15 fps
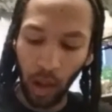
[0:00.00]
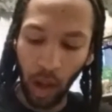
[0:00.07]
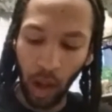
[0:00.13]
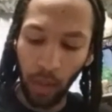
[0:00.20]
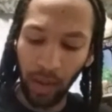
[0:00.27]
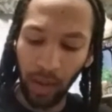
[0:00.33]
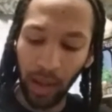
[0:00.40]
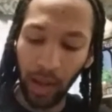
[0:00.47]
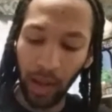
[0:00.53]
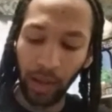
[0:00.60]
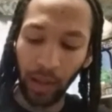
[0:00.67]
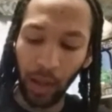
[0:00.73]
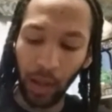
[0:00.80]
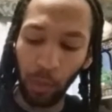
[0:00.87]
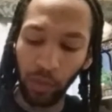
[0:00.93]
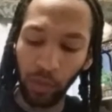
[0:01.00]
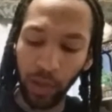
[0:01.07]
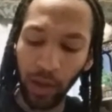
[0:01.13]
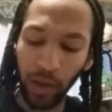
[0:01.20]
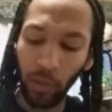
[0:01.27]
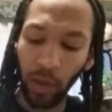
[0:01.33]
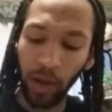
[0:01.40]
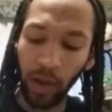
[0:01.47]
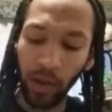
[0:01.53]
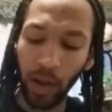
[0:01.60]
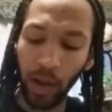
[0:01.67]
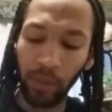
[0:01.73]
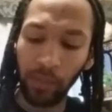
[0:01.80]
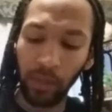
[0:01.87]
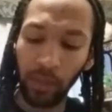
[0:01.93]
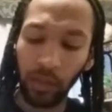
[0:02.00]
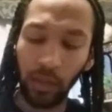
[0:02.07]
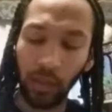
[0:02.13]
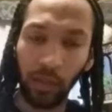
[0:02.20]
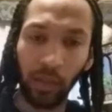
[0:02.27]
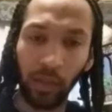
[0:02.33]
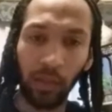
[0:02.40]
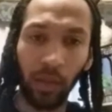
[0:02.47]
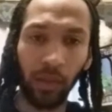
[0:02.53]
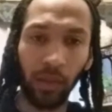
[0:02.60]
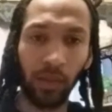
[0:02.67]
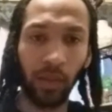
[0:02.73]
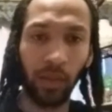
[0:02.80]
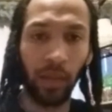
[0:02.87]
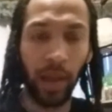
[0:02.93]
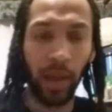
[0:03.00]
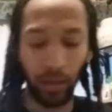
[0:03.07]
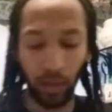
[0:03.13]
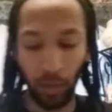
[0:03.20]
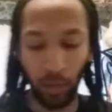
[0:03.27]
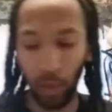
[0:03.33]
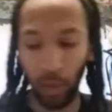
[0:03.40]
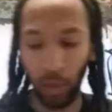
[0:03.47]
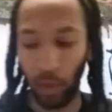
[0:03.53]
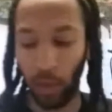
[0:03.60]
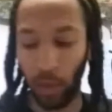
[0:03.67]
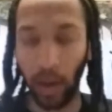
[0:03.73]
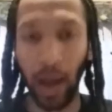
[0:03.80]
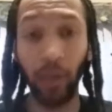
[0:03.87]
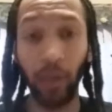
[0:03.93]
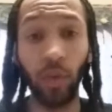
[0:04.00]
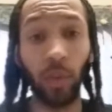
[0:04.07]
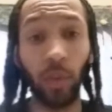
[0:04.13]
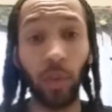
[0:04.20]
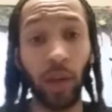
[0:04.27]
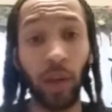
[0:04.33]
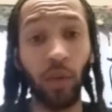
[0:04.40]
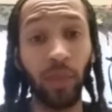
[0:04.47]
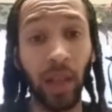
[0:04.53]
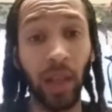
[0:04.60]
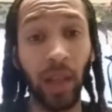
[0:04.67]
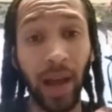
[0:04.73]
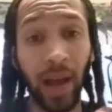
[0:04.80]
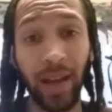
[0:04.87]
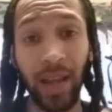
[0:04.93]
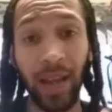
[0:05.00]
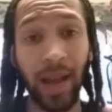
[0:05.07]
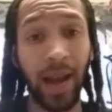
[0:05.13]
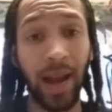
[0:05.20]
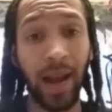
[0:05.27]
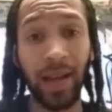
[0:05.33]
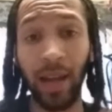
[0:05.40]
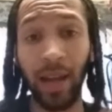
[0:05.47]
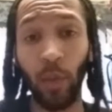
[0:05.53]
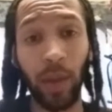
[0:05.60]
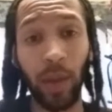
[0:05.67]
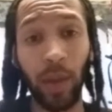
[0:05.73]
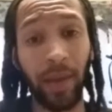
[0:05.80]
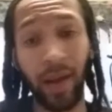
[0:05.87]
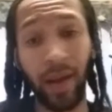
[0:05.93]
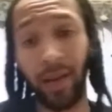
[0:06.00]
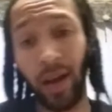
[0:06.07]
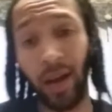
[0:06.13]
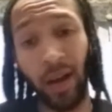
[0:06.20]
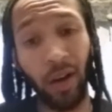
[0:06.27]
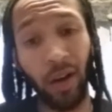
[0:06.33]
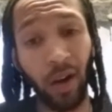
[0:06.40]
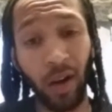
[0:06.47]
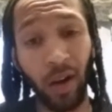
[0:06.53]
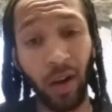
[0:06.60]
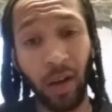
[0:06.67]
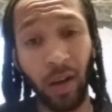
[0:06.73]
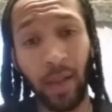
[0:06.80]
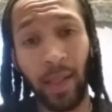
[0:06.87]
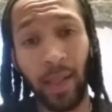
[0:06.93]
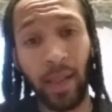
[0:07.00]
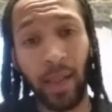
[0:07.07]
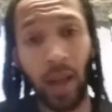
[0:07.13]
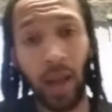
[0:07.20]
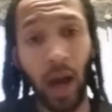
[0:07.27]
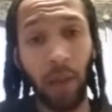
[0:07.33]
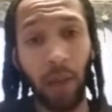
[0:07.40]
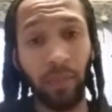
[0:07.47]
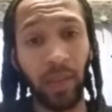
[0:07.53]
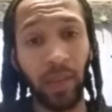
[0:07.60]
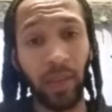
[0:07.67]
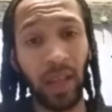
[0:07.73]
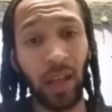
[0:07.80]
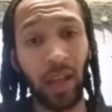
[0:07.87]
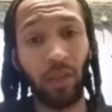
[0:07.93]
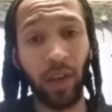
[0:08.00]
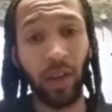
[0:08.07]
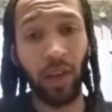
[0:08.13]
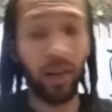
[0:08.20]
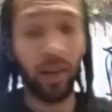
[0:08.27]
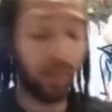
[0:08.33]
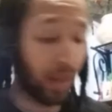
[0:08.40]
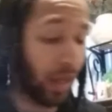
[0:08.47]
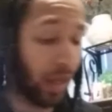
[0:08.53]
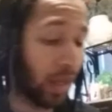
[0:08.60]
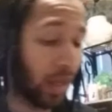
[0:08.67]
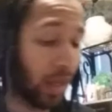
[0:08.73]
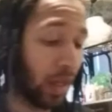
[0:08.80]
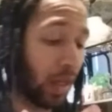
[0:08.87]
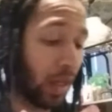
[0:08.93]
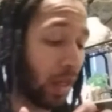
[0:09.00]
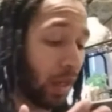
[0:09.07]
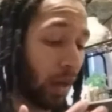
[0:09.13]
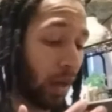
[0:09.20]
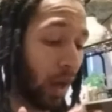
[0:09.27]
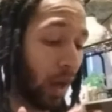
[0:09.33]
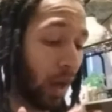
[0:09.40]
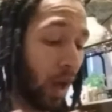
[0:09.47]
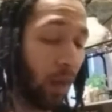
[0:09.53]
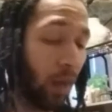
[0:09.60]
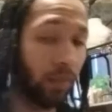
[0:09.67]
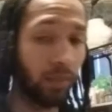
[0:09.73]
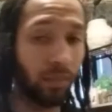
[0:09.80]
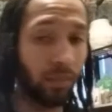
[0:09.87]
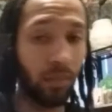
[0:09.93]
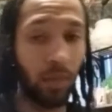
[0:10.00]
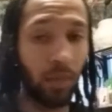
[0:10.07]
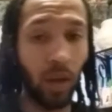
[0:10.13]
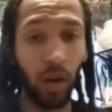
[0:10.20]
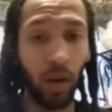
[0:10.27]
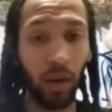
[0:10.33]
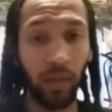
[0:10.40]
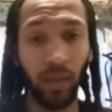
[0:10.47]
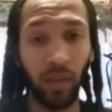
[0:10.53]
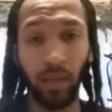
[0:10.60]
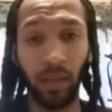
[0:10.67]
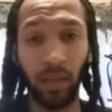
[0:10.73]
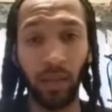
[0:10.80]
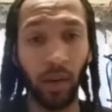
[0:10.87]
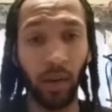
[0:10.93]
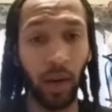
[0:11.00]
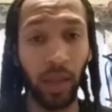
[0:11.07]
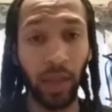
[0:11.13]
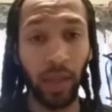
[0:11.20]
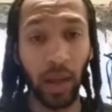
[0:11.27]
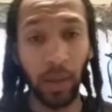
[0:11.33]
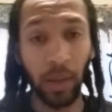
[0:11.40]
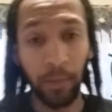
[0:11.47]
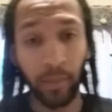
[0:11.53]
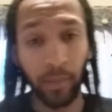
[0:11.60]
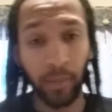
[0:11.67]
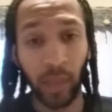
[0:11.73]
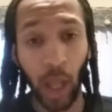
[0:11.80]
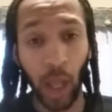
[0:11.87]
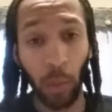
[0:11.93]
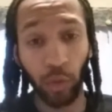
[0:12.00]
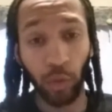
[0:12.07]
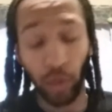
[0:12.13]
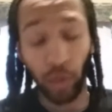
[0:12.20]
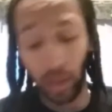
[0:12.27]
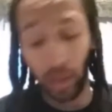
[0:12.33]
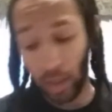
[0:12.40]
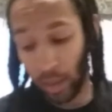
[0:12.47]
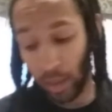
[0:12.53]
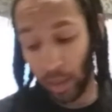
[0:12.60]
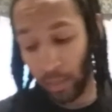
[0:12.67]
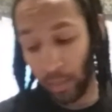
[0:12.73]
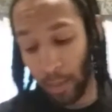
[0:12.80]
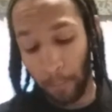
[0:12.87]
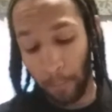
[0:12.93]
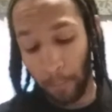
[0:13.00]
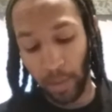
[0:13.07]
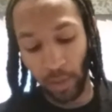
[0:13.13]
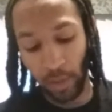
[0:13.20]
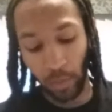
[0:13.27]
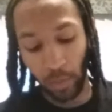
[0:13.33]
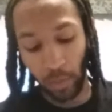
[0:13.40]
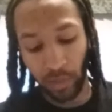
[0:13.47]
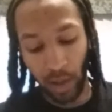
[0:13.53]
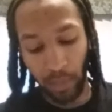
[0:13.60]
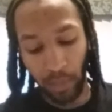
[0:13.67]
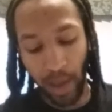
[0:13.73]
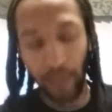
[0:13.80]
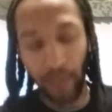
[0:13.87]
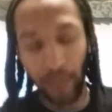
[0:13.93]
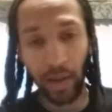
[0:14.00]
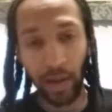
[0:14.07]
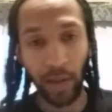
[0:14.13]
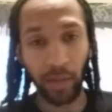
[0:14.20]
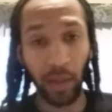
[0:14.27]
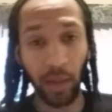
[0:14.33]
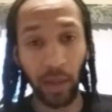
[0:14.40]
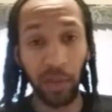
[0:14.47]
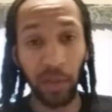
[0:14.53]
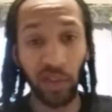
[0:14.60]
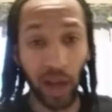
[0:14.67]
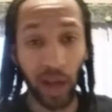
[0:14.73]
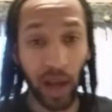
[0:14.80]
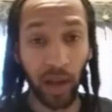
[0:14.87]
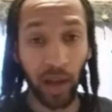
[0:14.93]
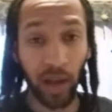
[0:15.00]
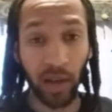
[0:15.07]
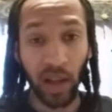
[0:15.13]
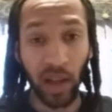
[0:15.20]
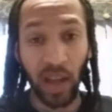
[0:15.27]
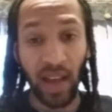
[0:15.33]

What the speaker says: and I liked it. It was lightweight enough to the point where when I used a lot, it didn't weigh my hair down at all. Didn't create a sticky you know, consistency or anything. It was really good, but it was heavy enough to give me shine